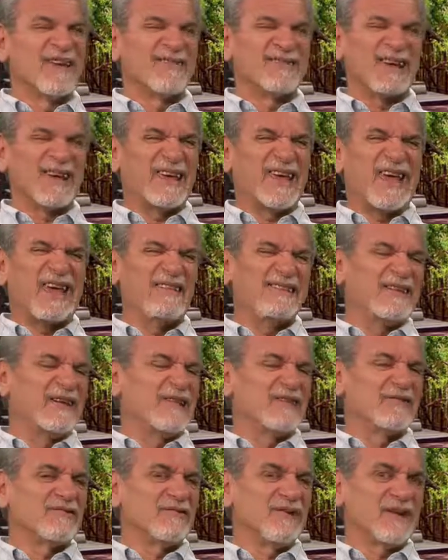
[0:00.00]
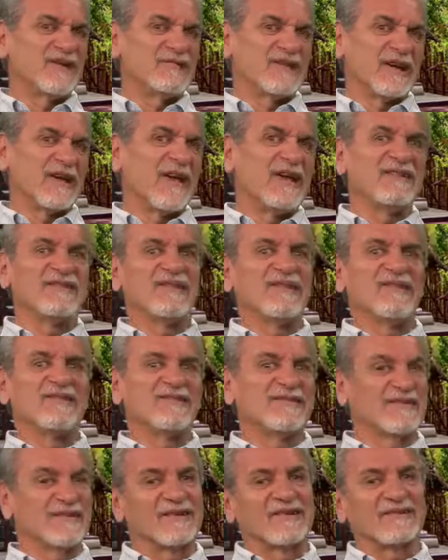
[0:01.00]
It was like 18 and change, like
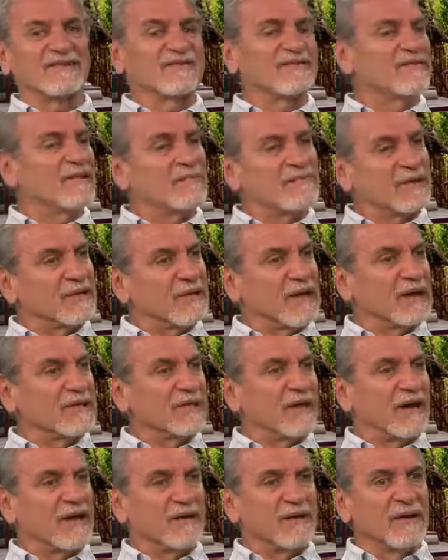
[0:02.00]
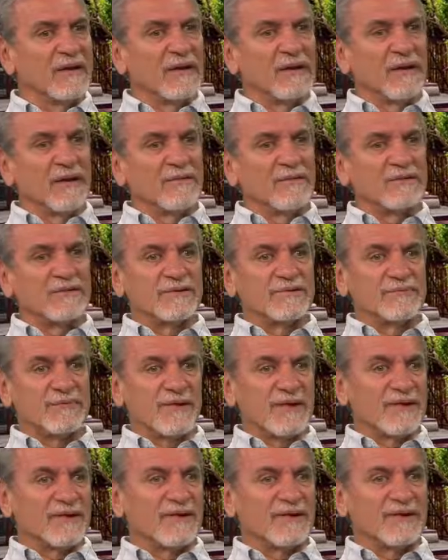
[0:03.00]
18.6 or something like that, which is
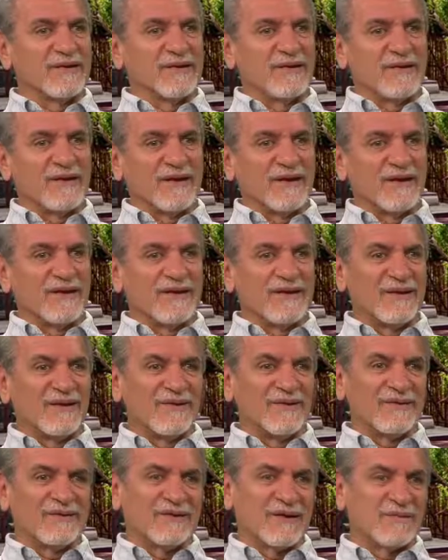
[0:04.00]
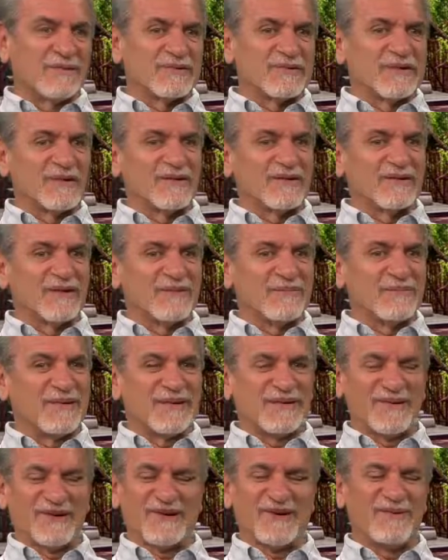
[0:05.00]
pretty good. And he goes, I wish I could have done
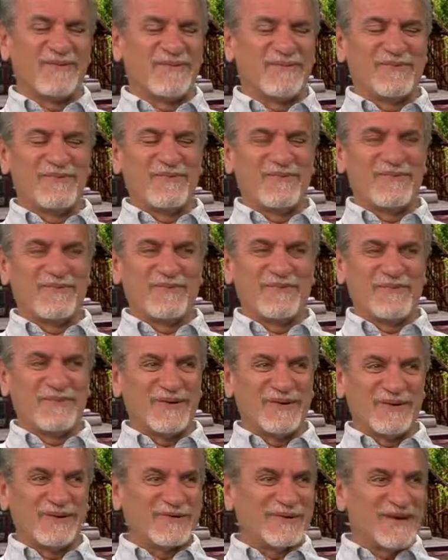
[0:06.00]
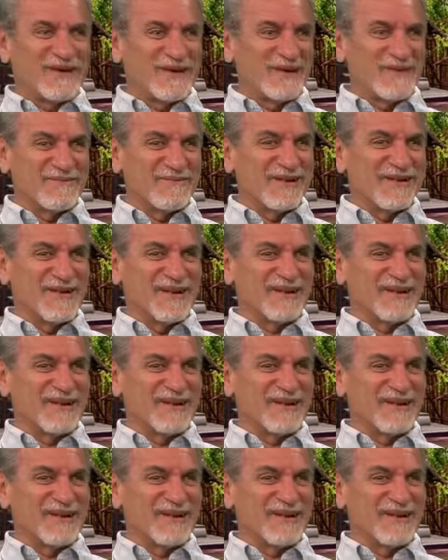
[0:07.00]
better. I go, what, are you kidding me?